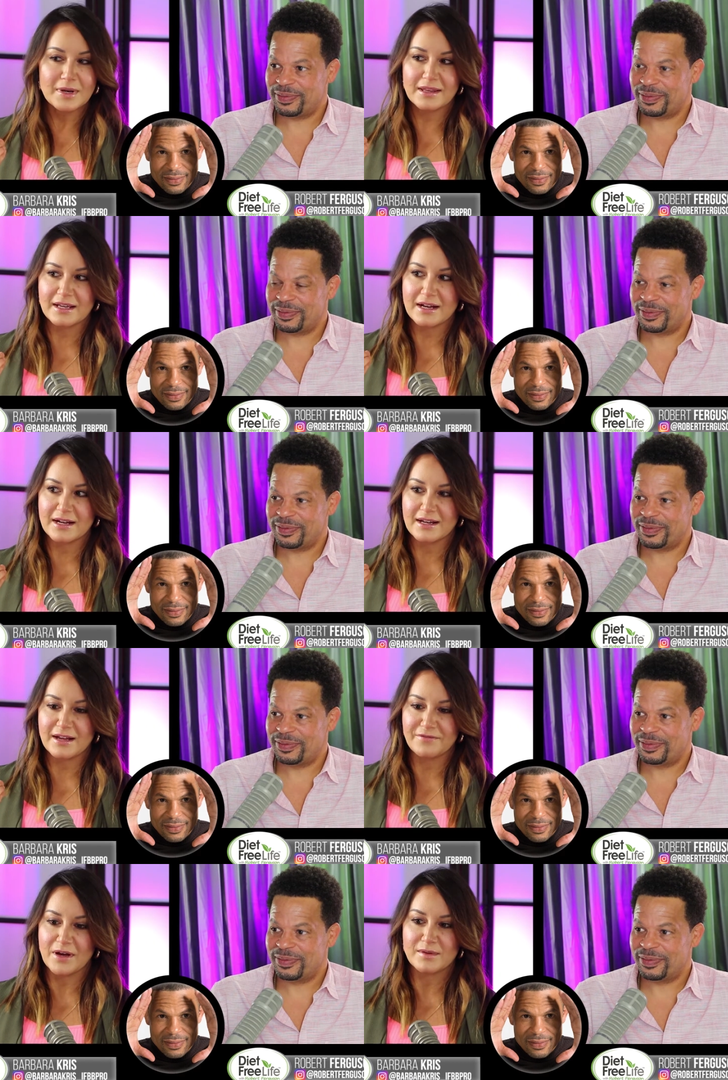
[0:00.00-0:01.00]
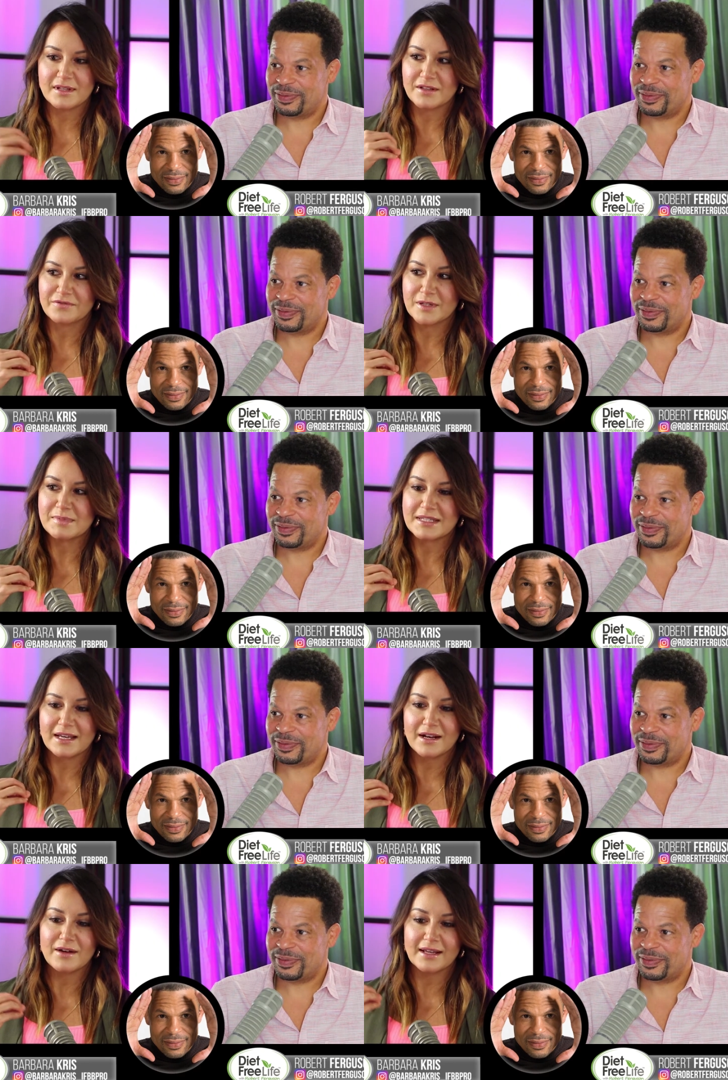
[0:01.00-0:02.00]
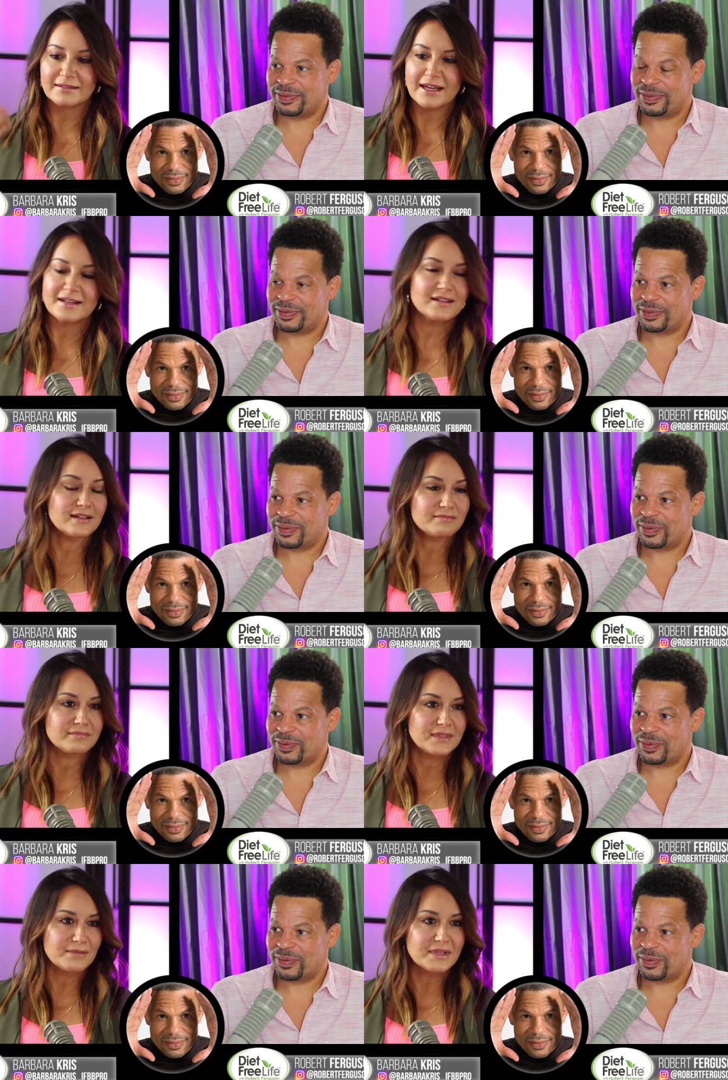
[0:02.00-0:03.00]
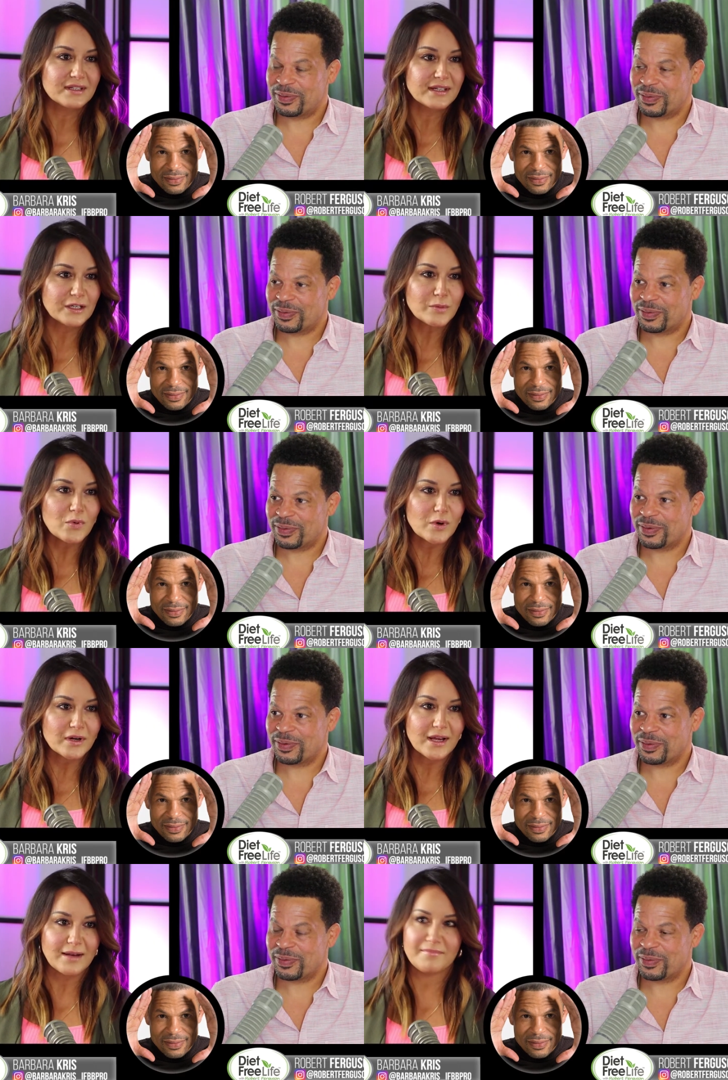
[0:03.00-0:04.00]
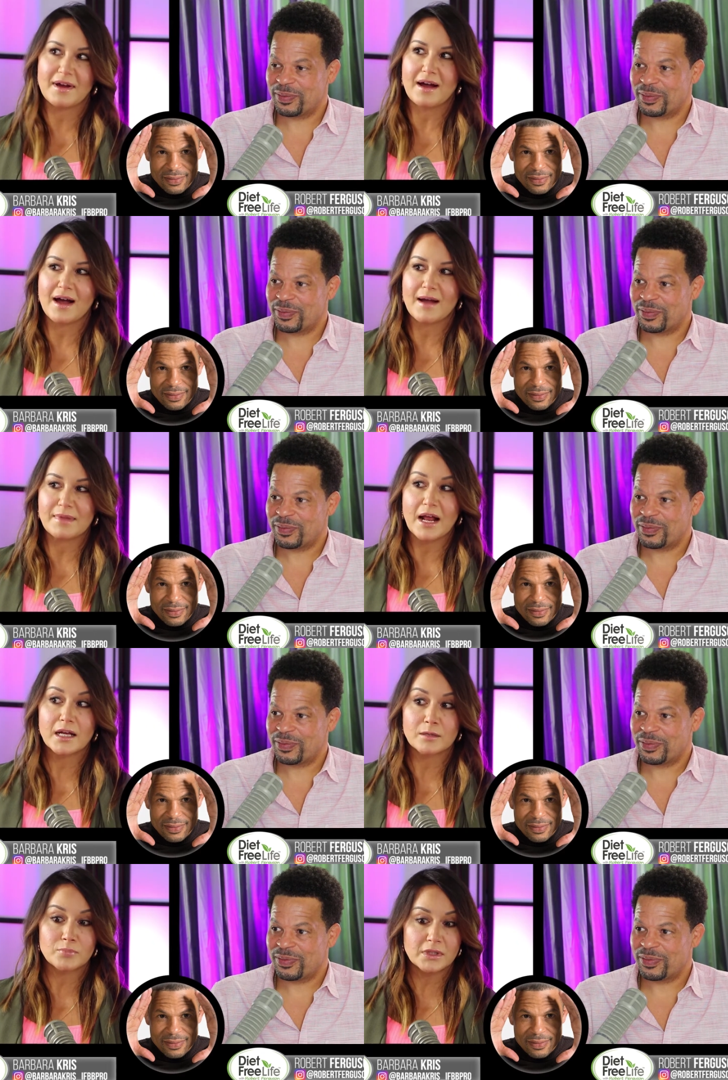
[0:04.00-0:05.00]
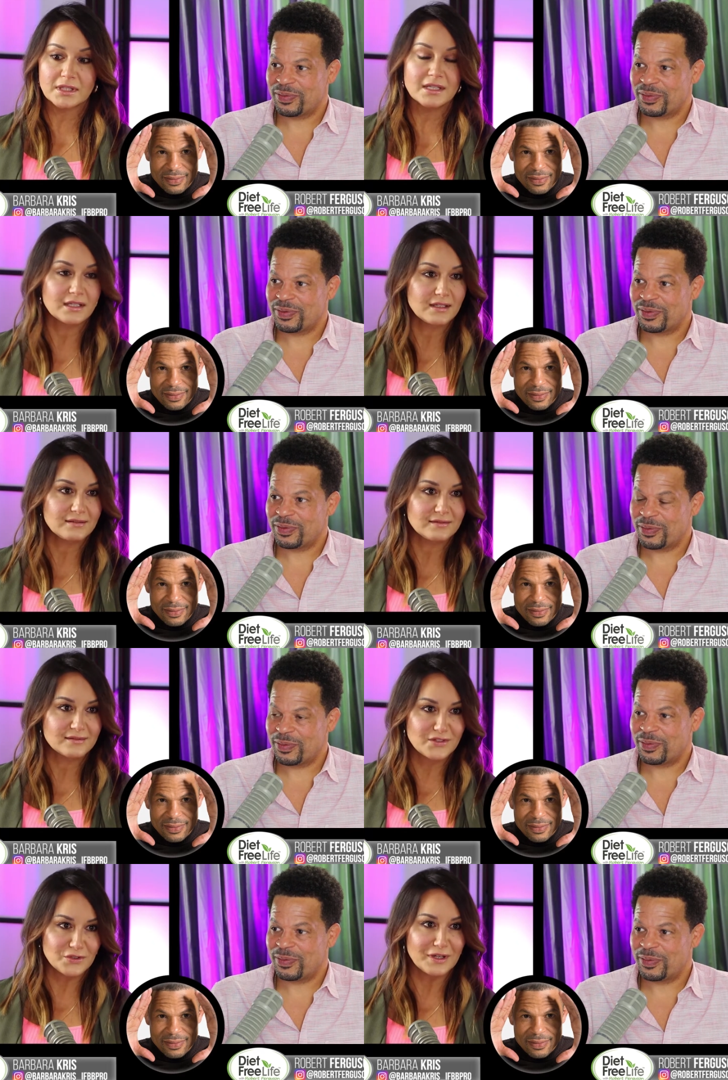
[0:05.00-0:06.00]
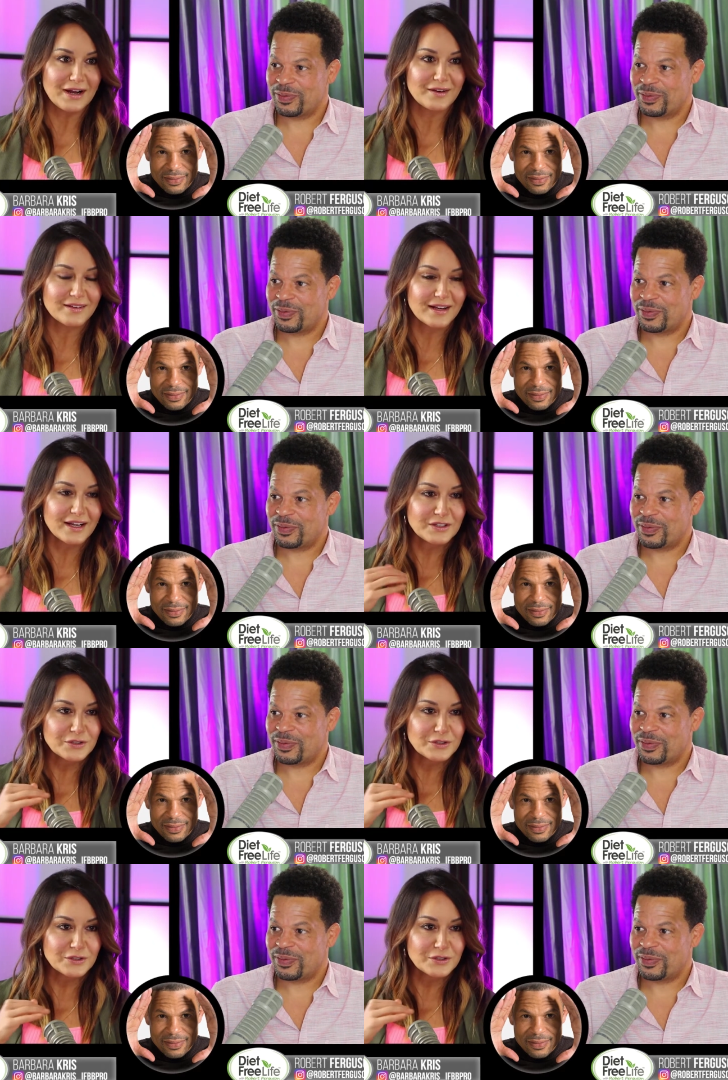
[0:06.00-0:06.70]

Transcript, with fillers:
Speaker 1: right. Like I, I, I was on the flip side. I, I landed in the Manila airport, and I mean, I completely stood out. Like I